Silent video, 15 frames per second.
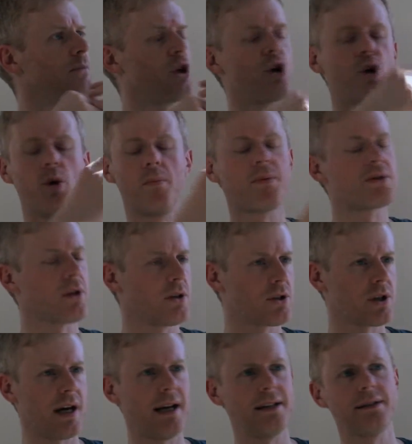group
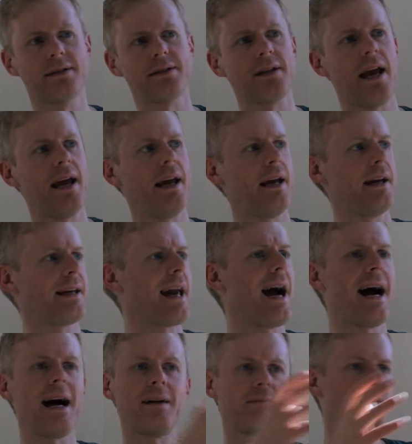such as
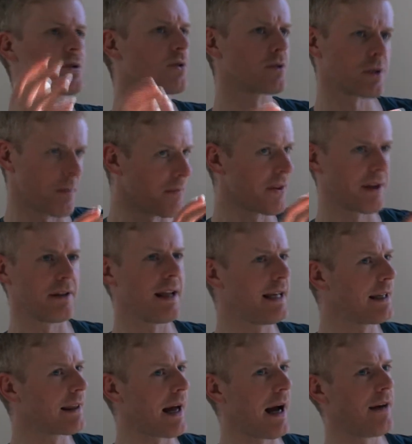CAMHS or something
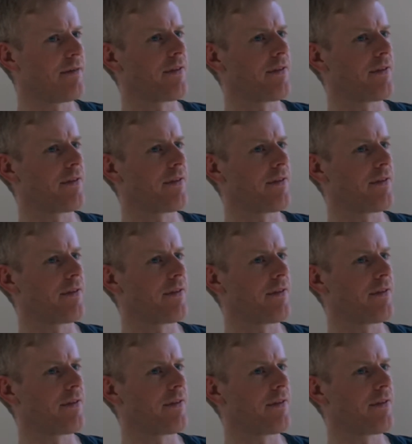like that,